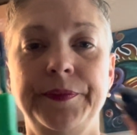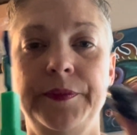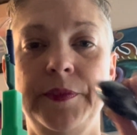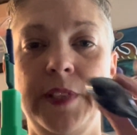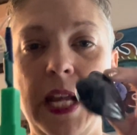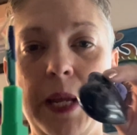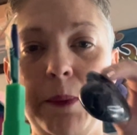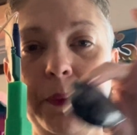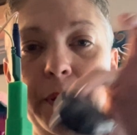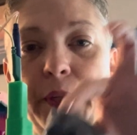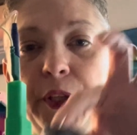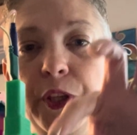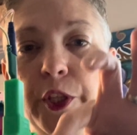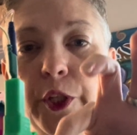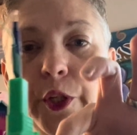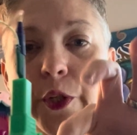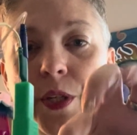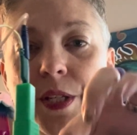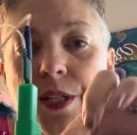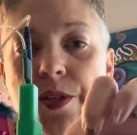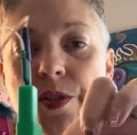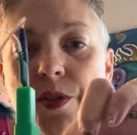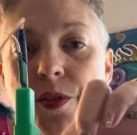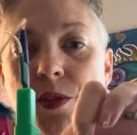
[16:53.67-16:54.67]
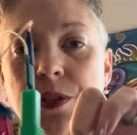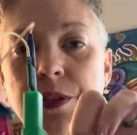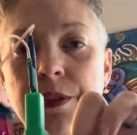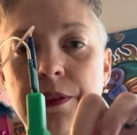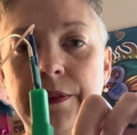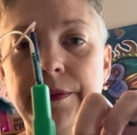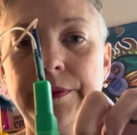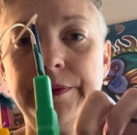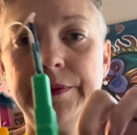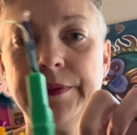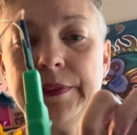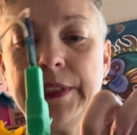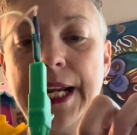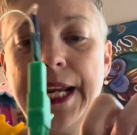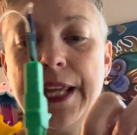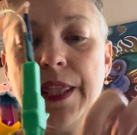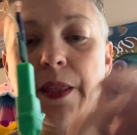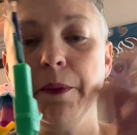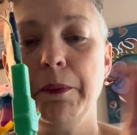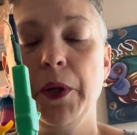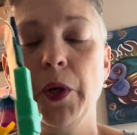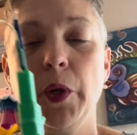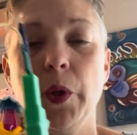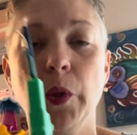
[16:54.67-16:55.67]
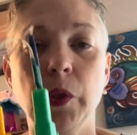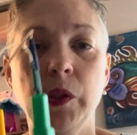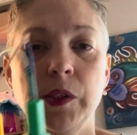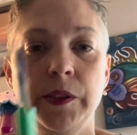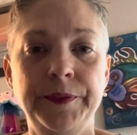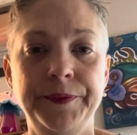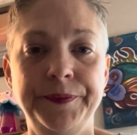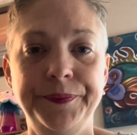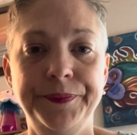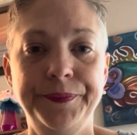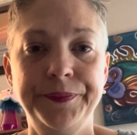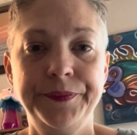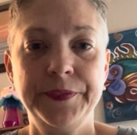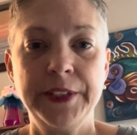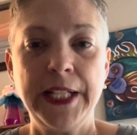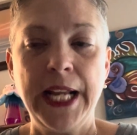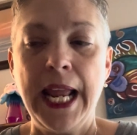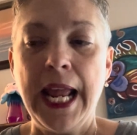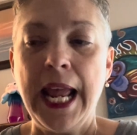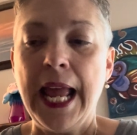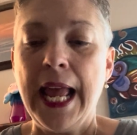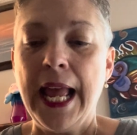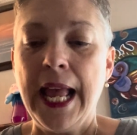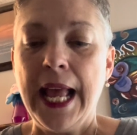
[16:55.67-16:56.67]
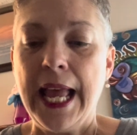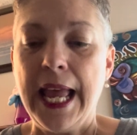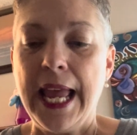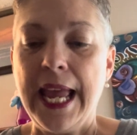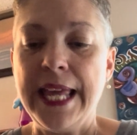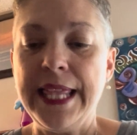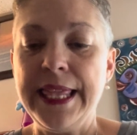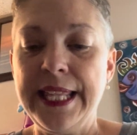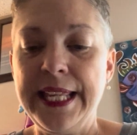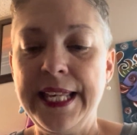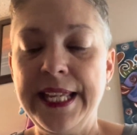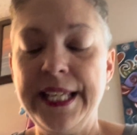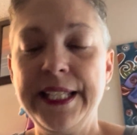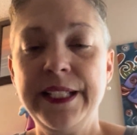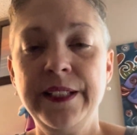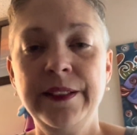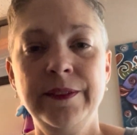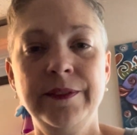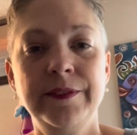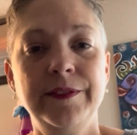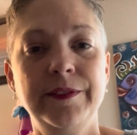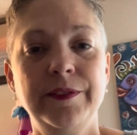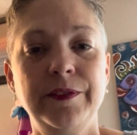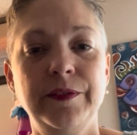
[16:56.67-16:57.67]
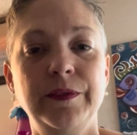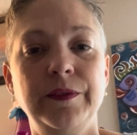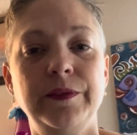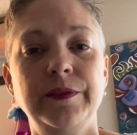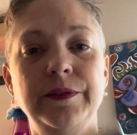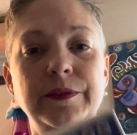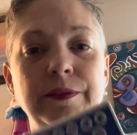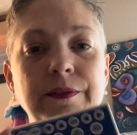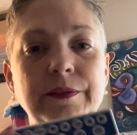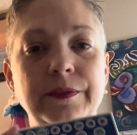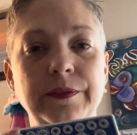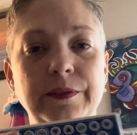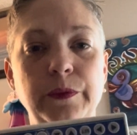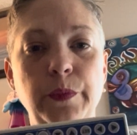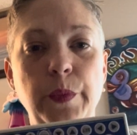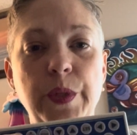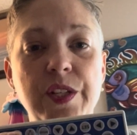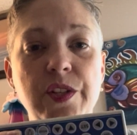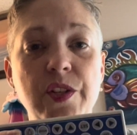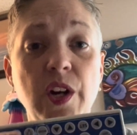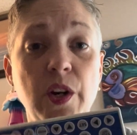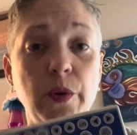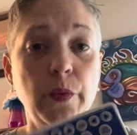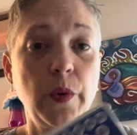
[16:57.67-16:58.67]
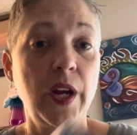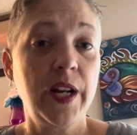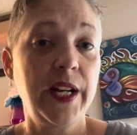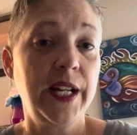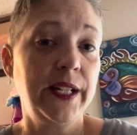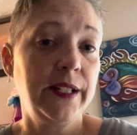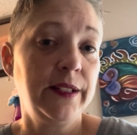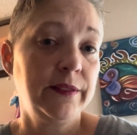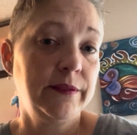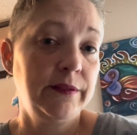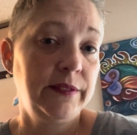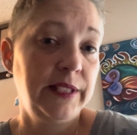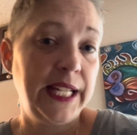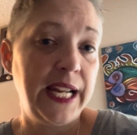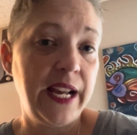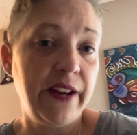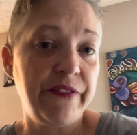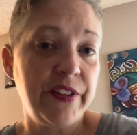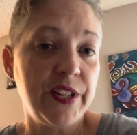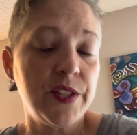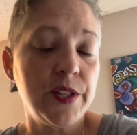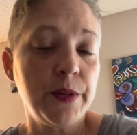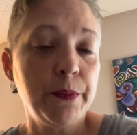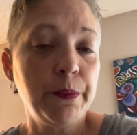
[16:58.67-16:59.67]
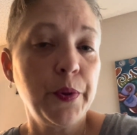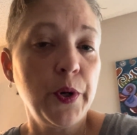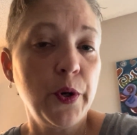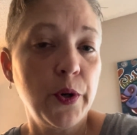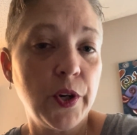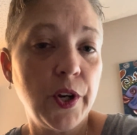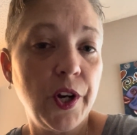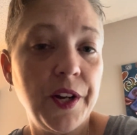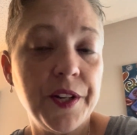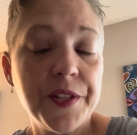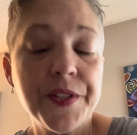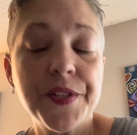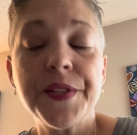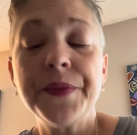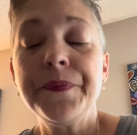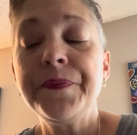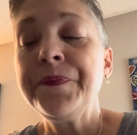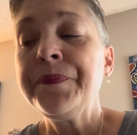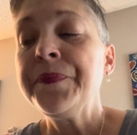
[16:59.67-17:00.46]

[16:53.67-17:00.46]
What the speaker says: I put the crystal in the bowl, and then we start running the FSM protocols.